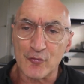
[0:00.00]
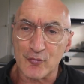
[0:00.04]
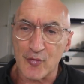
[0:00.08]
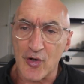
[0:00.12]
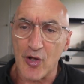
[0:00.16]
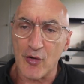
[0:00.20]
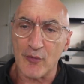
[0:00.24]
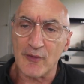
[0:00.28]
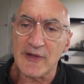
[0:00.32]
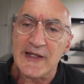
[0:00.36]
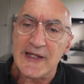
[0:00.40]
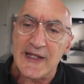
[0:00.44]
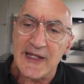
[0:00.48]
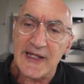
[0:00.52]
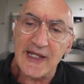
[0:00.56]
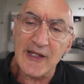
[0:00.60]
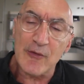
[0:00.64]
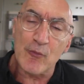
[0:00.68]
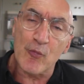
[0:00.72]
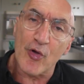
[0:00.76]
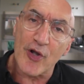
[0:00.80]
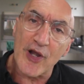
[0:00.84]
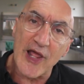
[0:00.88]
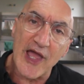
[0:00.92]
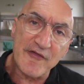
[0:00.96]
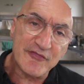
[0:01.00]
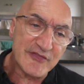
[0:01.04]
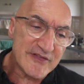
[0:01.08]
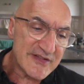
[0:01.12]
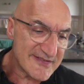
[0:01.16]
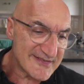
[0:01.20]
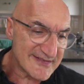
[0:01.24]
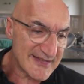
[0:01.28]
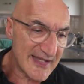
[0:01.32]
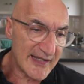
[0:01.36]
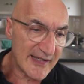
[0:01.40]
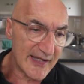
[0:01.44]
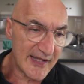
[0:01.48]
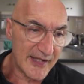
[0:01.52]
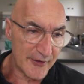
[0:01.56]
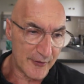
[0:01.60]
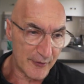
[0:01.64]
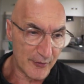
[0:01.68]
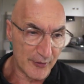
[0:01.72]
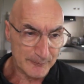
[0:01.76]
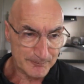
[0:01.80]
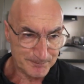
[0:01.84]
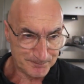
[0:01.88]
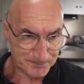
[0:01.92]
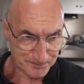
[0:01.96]
role in what I have to say later
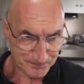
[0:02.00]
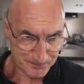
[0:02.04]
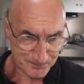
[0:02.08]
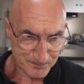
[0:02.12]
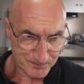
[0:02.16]
on.